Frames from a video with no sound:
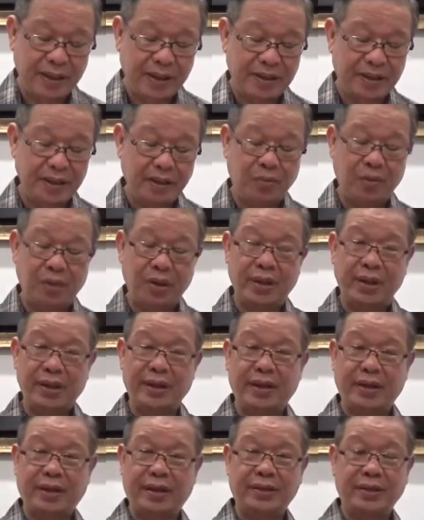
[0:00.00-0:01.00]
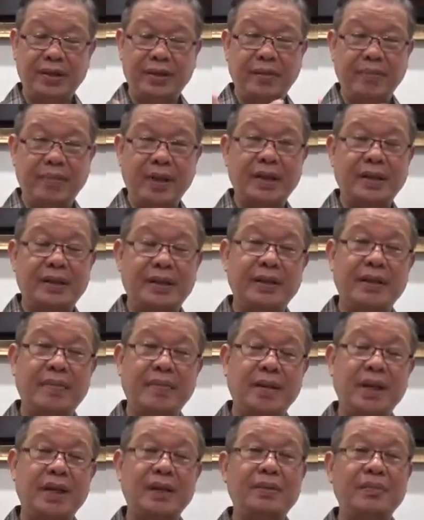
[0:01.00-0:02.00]
Here the Buddha addressing the monk. Here
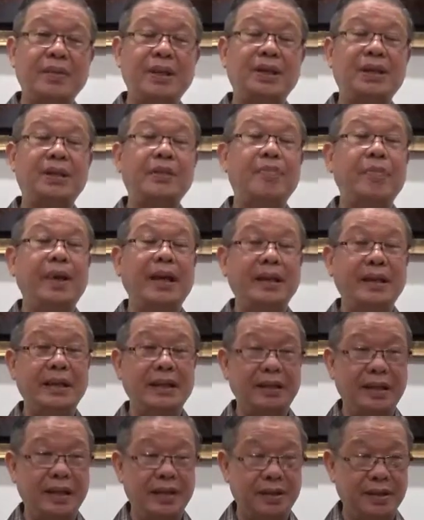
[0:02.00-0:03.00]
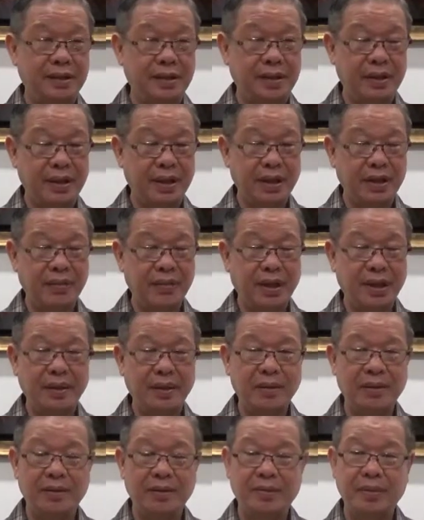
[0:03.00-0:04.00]
monk means meditator.
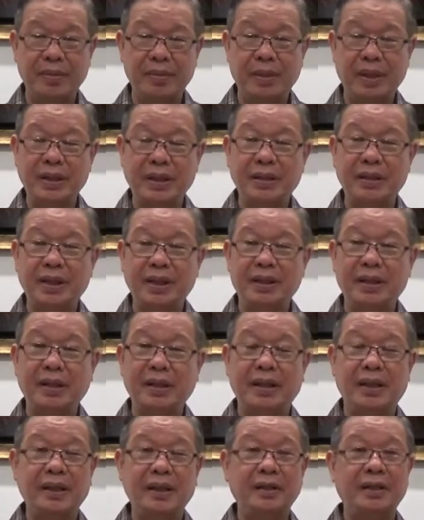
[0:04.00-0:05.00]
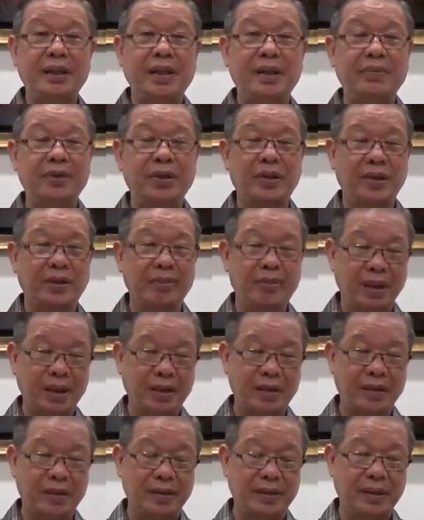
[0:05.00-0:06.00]
Anyone who's meditating at that time, you're a
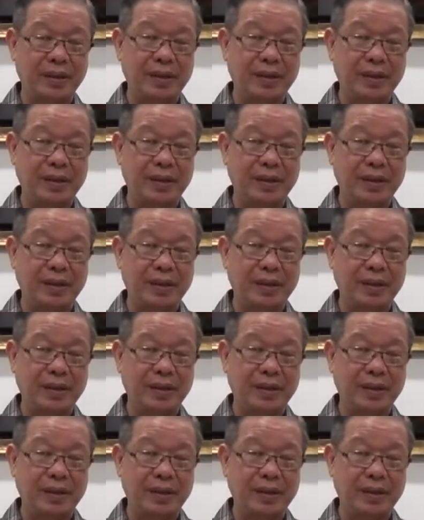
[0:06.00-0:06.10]
monk.